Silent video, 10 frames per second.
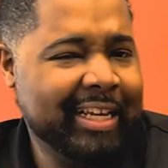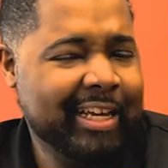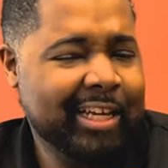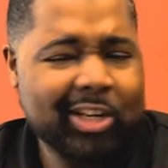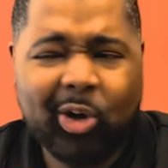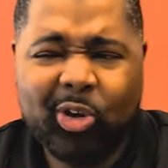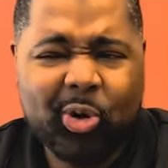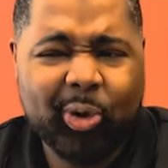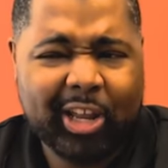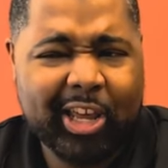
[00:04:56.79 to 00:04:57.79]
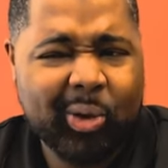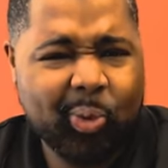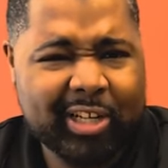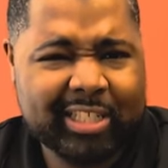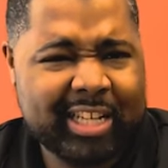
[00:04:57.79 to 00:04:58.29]
And, you know, I knew what a
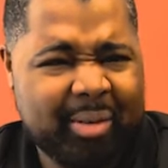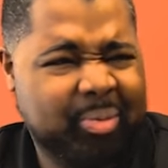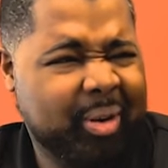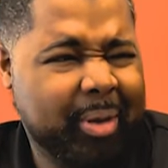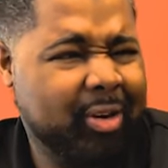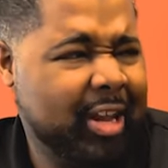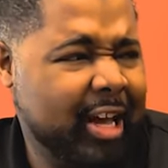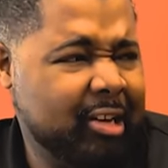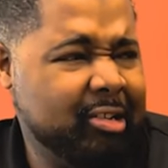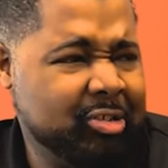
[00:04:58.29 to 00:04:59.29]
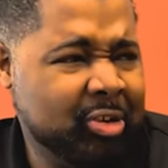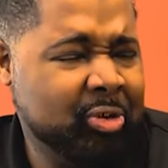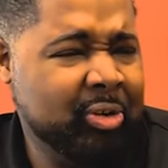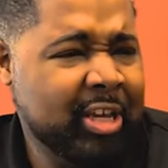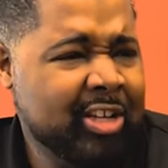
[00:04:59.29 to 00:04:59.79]
gun was at the time. I'm probably about nine years
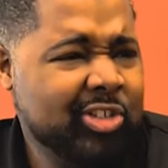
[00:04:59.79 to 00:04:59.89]
old.